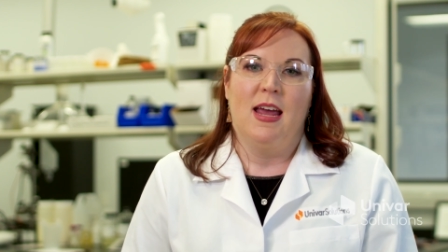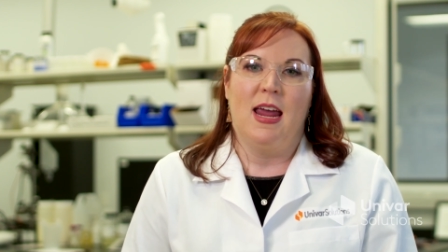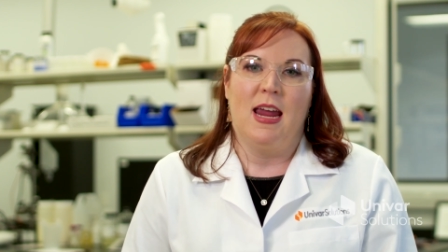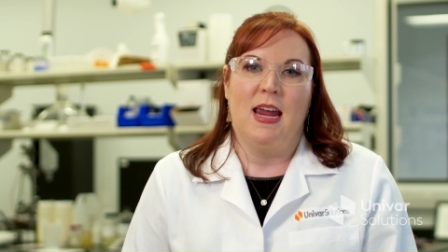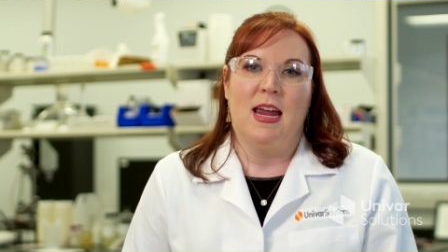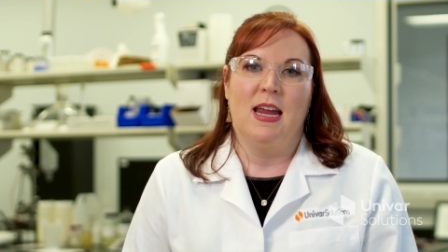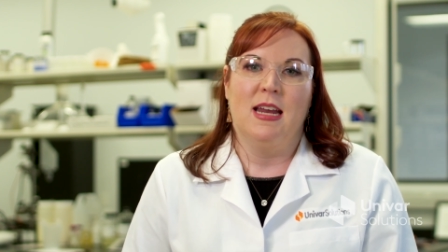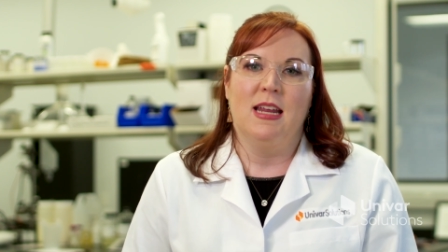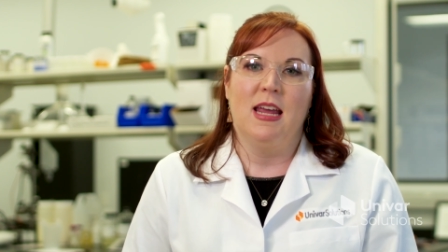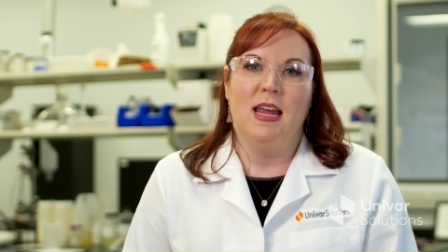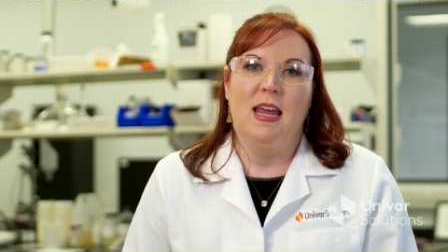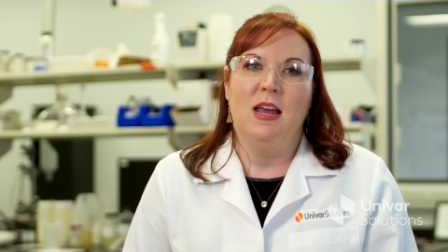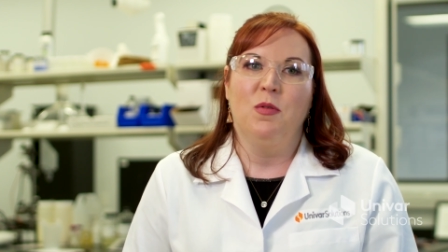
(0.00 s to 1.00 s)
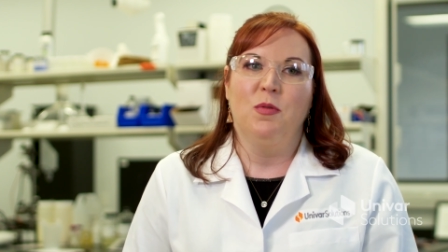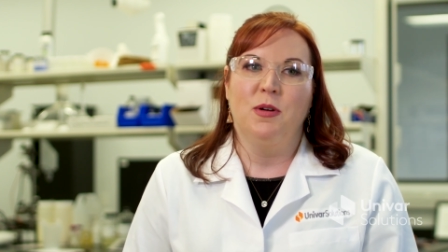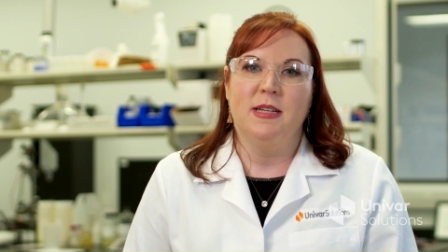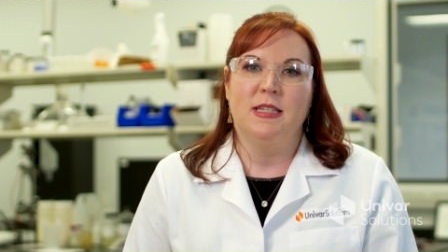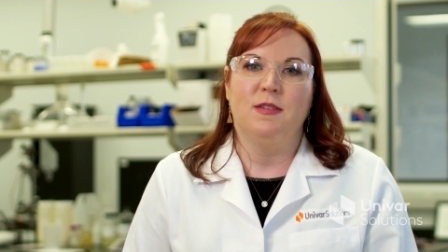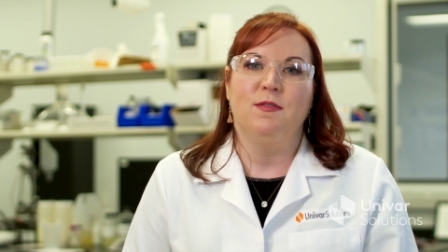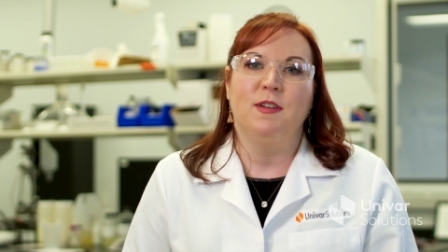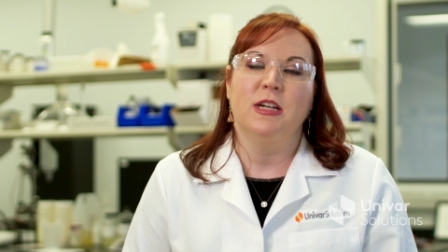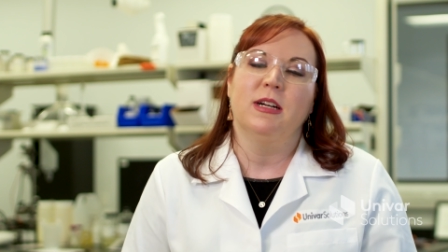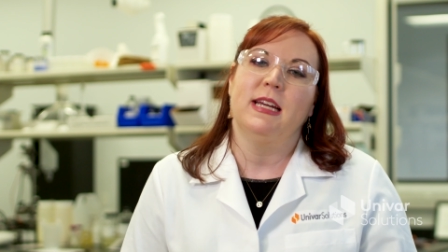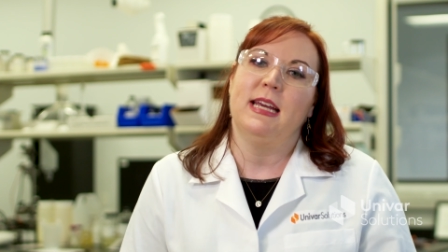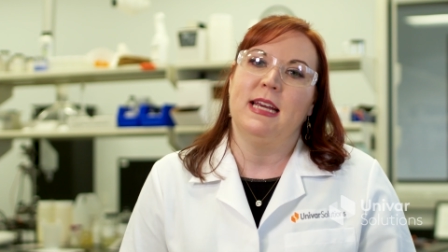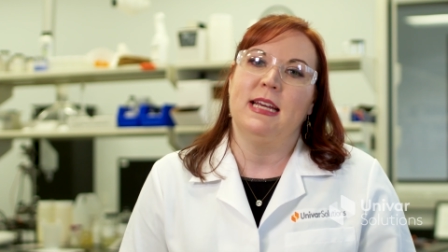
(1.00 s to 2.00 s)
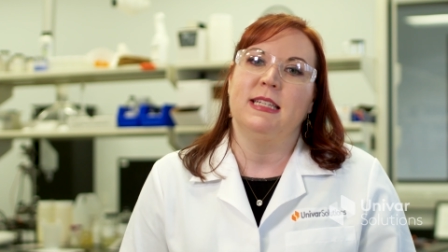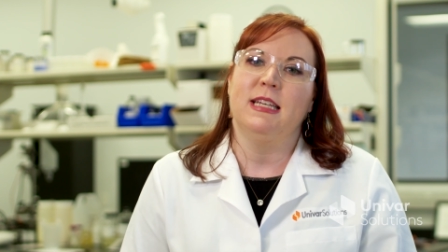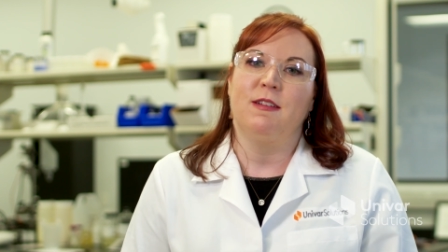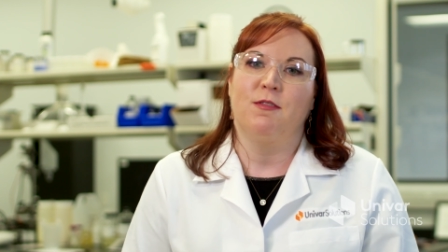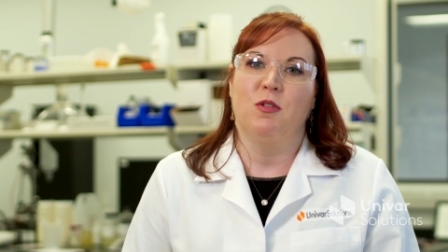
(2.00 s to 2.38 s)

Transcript: and it was very easy